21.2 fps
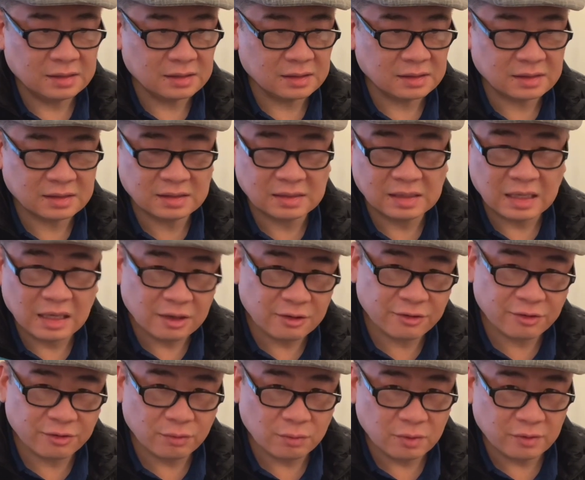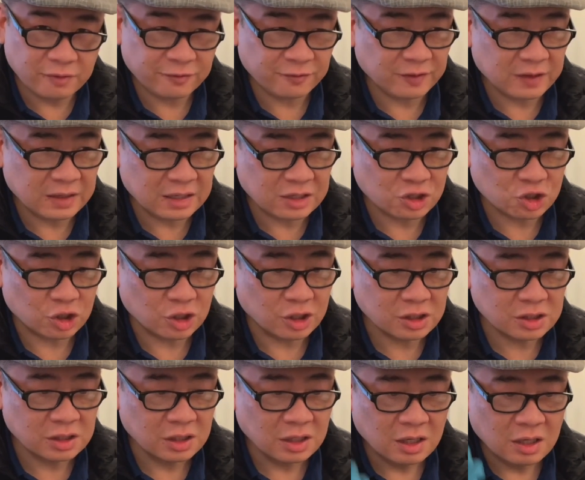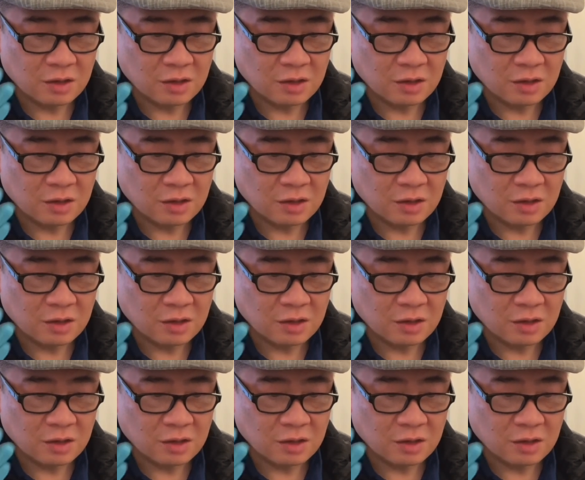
see-through finishes